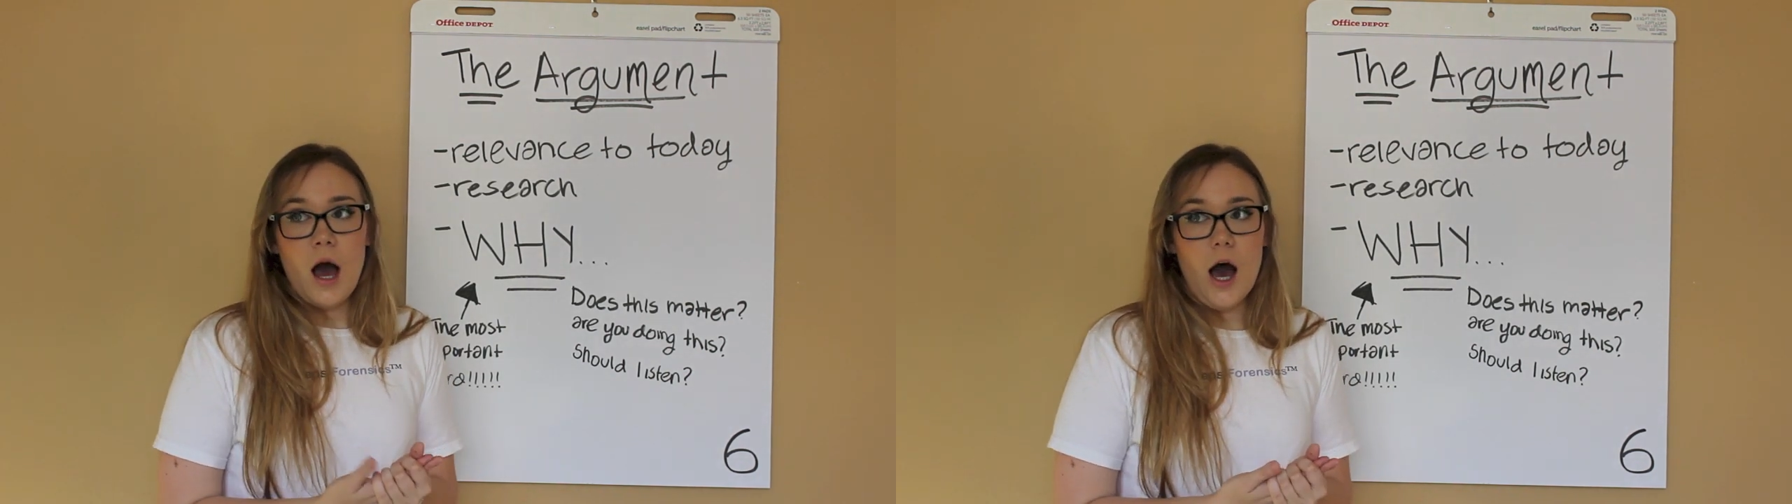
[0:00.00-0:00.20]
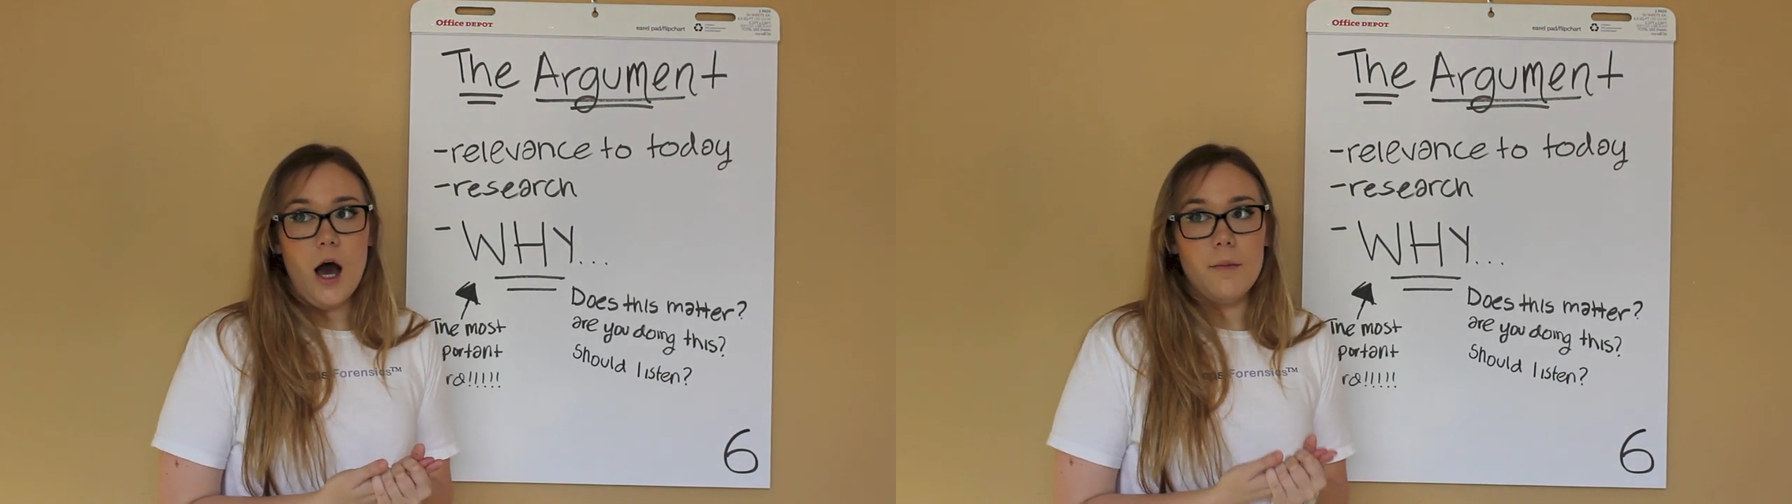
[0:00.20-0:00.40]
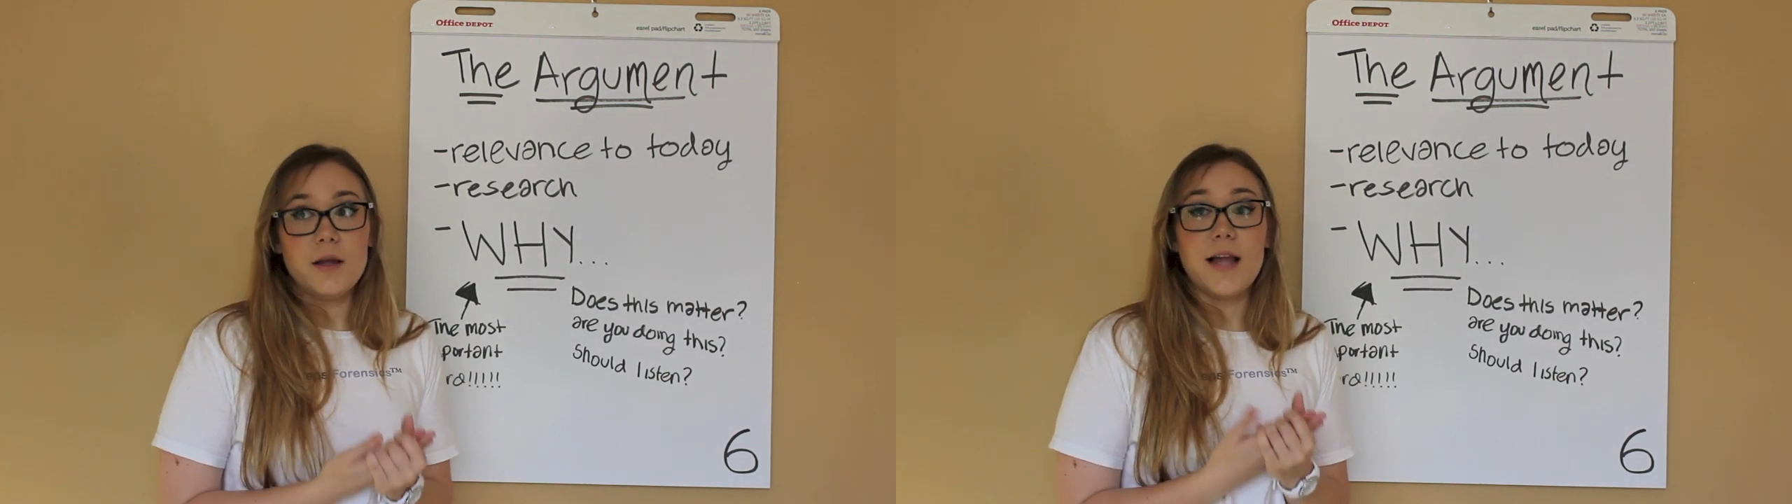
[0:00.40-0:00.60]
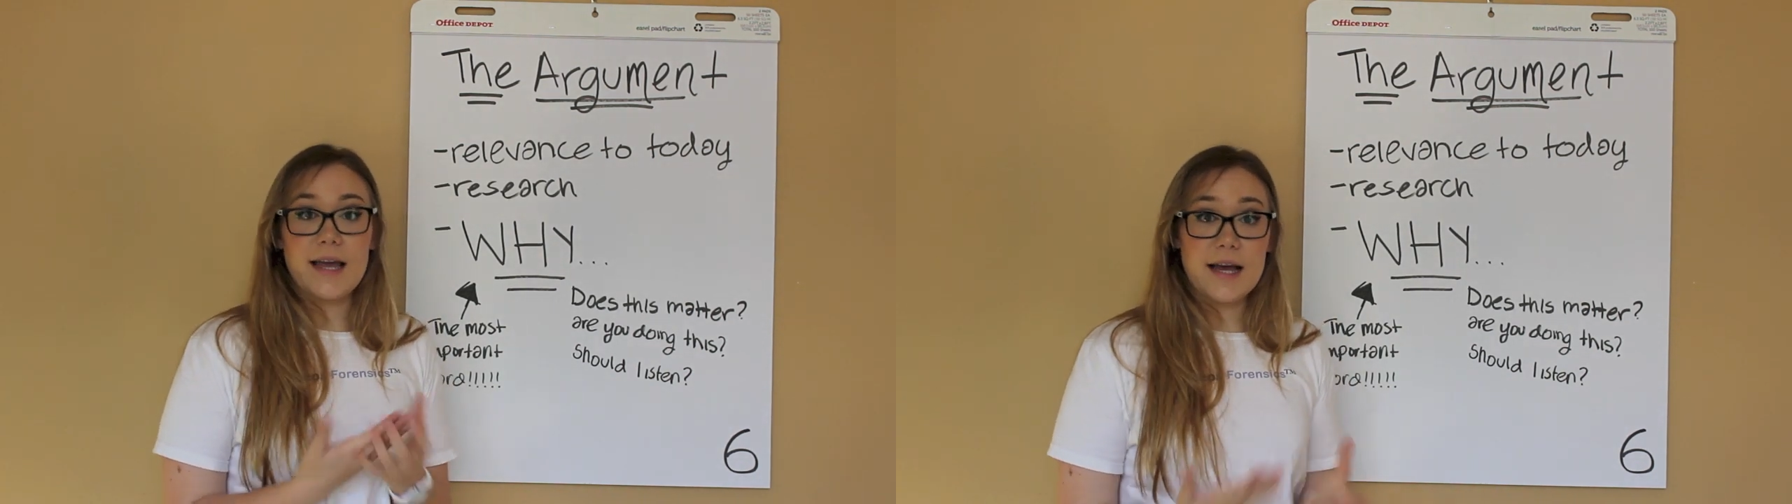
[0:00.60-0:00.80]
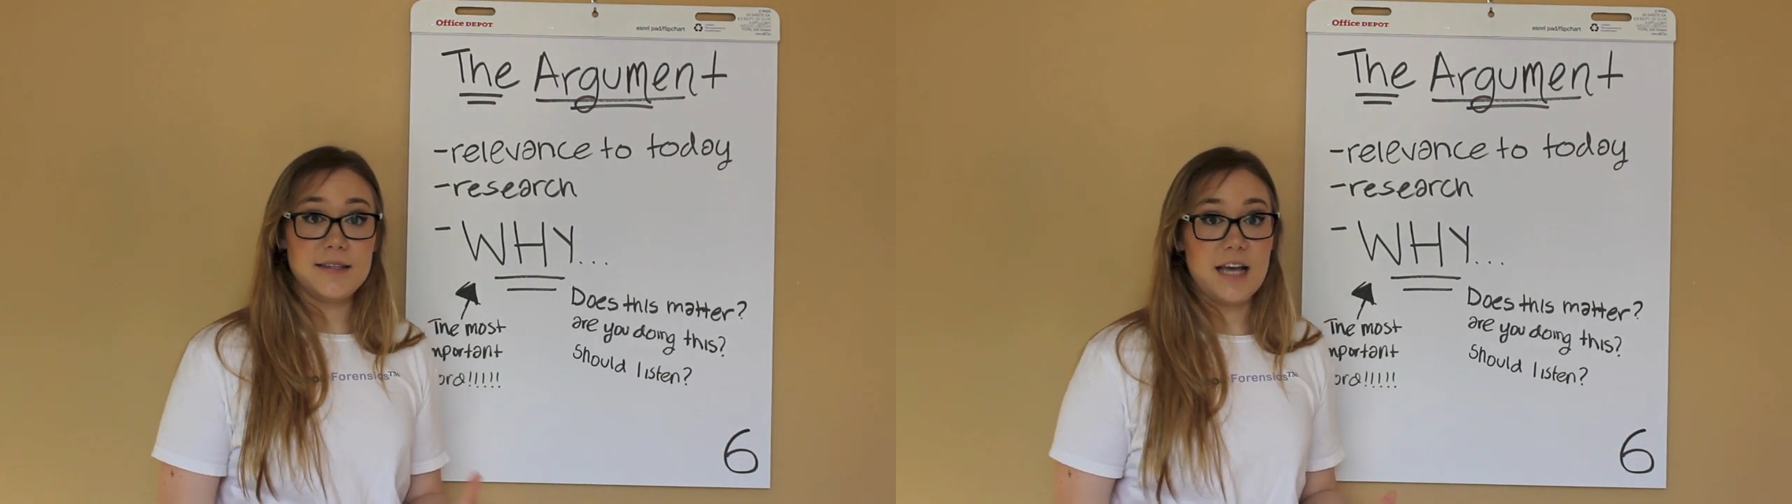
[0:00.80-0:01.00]

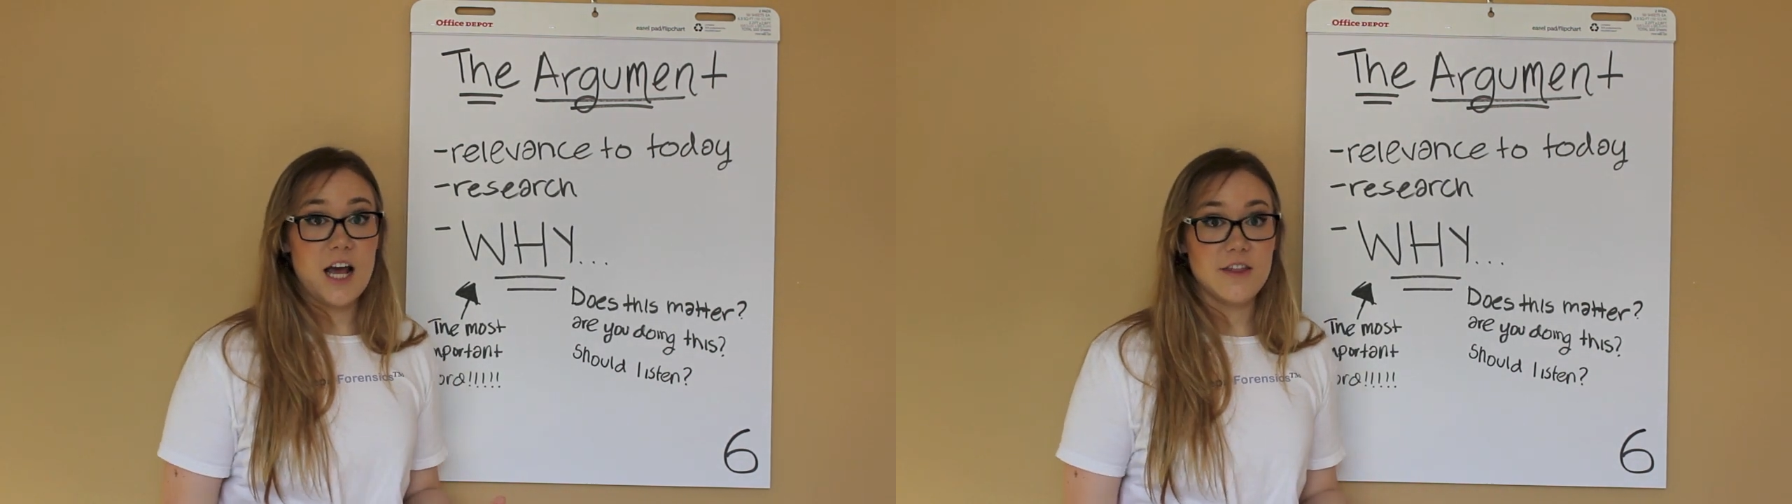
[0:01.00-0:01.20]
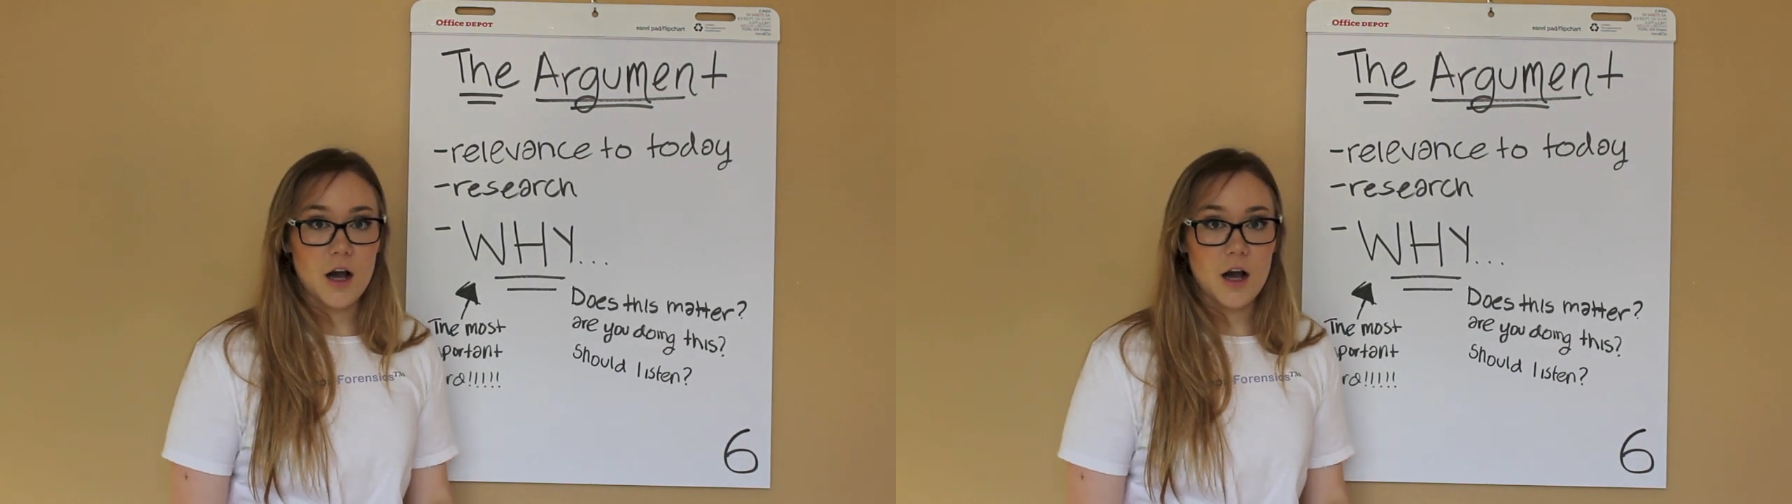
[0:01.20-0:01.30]
Like I said,